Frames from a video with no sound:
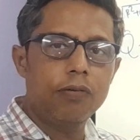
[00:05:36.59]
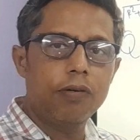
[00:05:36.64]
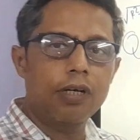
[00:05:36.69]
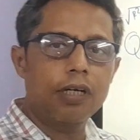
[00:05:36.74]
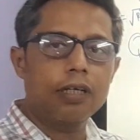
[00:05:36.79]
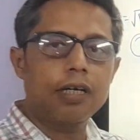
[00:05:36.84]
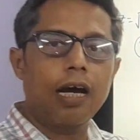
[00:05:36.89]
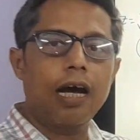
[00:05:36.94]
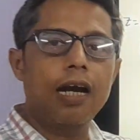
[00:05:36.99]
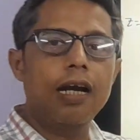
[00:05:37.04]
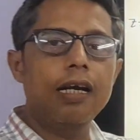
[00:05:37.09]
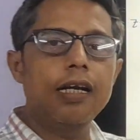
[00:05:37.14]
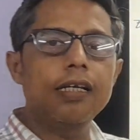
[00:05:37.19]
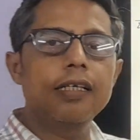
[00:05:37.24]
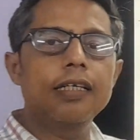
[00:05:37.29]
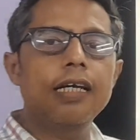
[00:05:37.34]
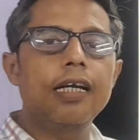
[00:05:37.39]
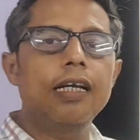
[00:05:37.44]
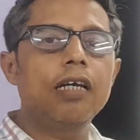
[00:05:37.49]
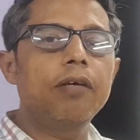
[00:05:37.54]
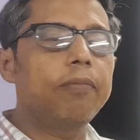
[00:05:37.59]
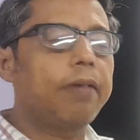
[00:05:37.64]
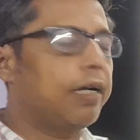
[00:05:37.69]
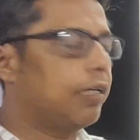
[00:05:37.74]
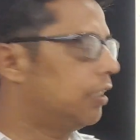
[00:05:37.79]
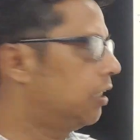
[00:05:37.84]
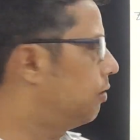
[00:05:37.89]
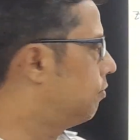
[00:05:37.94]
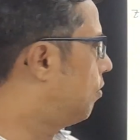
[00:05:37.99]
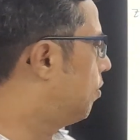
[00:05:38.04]
where current is getting
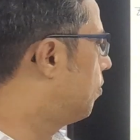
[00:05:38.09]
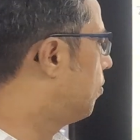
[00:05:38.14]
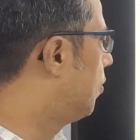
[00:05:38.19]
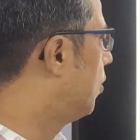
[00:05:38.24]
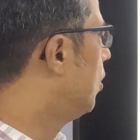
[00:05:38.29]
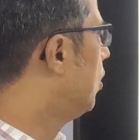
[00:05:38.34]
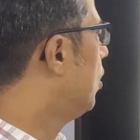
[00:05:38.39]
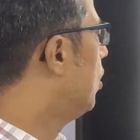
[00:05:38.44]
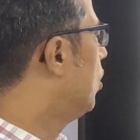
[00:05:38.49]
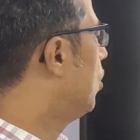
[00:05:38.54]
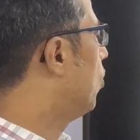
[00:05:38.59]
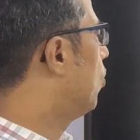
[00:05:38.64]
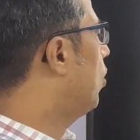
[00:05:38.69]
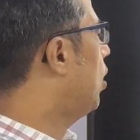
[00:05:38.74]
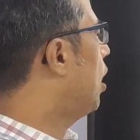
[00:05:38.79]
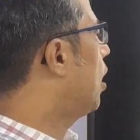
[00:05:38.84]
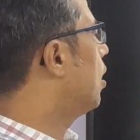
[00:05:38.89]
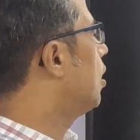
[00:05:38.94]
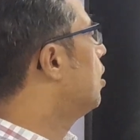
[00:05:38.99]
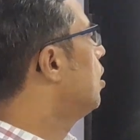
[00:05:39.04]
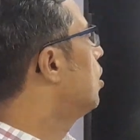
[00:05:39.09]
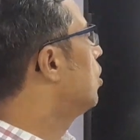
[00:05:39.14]
maximum. Okay.